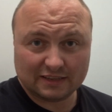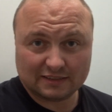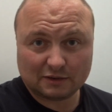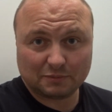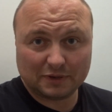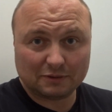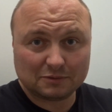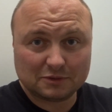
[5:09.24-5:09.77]
is
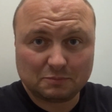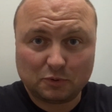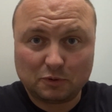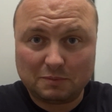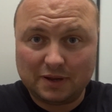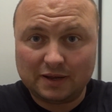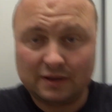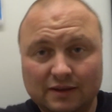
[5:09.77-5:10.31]
I'll be able to
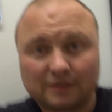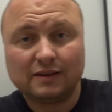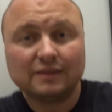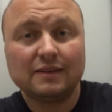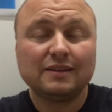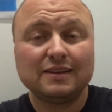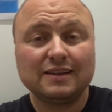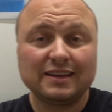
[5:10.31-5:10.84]
put my
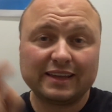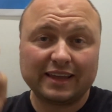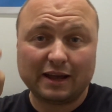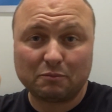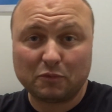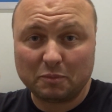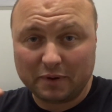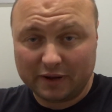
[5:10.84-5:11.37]

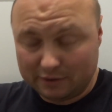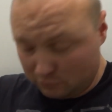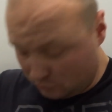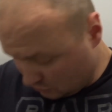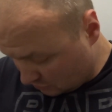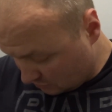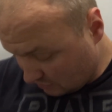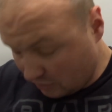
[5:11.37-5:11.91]
camera
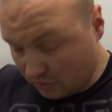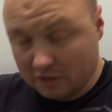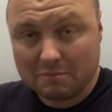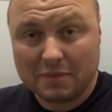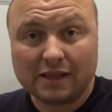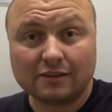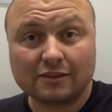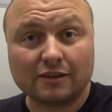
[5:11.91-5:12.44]
pouch on the
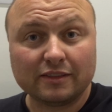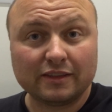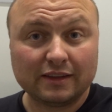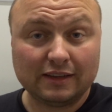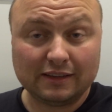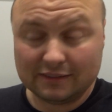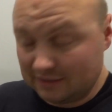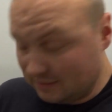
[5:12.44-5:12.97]
belt
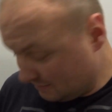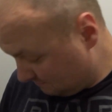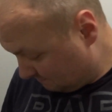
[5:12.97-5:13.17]
on these.